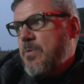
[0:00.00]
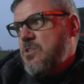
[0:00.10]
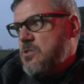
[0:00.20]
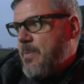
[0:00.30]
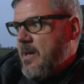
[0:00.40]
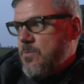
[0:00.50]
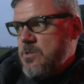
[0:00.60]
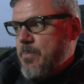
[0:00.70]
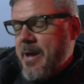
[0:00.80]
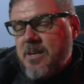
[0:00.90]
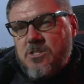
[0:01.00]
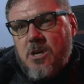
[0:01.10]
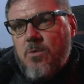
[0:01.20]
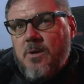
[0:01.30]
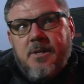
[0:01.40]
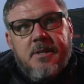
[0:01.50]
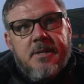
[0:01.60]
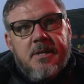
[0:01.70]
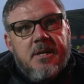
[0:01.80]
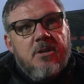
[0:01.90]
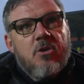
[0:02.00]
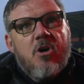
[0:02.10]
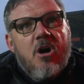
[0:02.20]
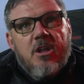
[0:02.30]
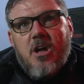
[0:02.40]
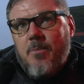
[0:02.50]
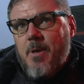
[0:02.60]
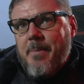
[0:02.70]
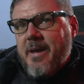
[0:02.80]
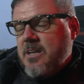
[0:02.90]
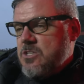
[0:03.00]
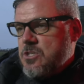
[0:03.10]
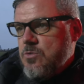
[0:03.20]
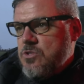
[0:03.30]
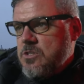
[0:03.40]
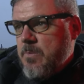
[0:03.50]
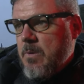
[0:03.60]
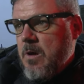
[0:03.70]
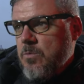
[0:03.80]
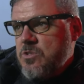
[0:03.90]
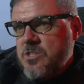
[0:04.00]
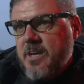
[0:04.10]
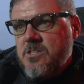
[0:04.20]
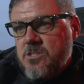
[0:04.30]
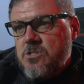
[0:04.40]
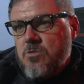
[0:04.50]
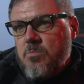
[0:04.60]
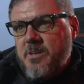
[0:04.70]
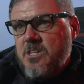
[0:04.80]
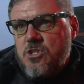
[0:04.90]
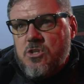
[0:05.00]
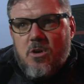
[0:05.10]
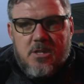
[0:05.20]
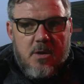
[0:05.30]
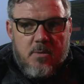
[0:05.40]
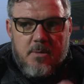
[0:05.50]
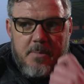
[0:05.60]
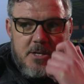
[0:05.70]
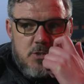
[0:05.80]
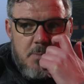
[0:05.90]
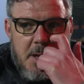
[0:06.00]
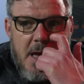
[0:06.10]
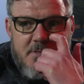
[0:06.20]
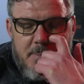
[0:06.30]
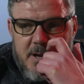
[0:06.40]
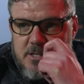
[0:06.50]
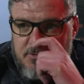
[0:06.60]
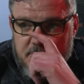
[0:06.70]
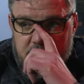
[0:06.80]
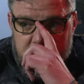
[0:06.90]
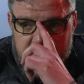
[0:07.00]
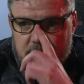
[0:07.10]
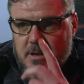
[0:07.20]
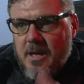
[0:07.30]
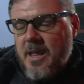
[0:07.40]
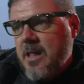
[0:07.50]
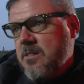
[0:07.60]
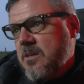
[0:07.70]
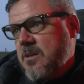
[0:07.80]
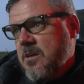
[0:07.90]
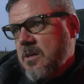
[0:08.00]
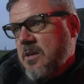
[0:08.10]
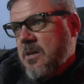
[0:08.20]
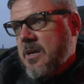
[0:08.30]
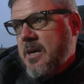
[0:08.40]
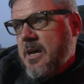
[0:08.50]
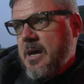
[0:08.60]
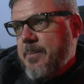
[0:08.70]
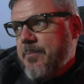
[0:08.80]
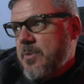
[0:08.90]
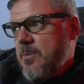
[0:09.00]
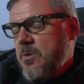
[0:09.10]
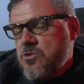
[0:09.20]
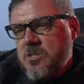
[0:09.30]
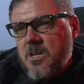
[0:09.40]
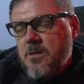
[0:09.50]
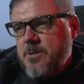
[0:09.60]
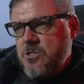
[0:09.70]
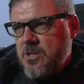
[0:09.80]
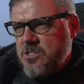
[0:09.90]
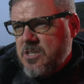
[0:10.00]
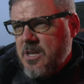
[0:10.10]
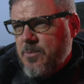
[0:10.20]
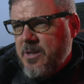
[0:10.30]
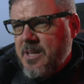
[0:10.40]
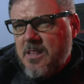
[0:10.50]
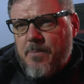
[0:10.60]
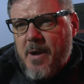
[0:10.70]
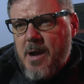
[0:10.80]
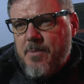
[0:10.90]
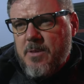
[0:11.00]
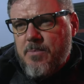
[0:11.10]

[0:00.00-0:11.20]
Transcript: Pritch has played with his back, so look, all in all, I'm not making excuses, but what I would say is it's something we need to sort out, make sure we have our players fit and healthy. Um, we were just a little bit stretched today within that department.